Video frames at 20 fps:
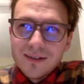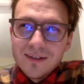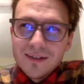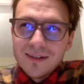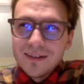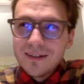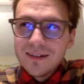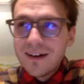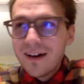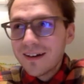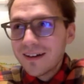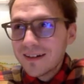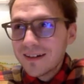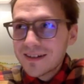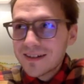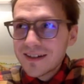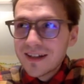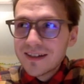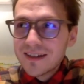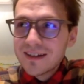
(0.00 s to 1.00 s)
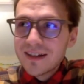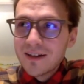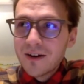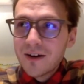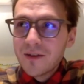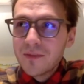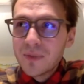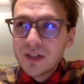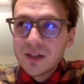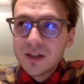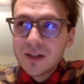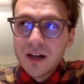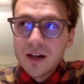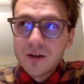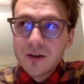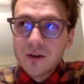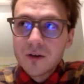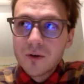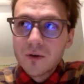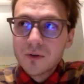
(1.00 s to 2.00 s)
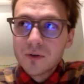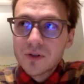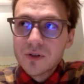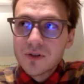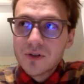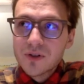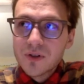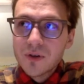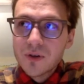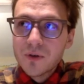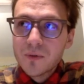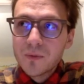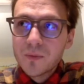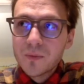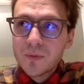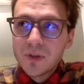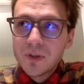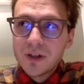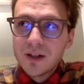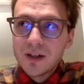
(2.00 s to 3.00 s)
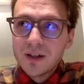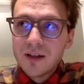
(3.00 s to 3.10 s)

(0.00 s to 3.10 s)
I get a sense, you know, I've been in agriculture, so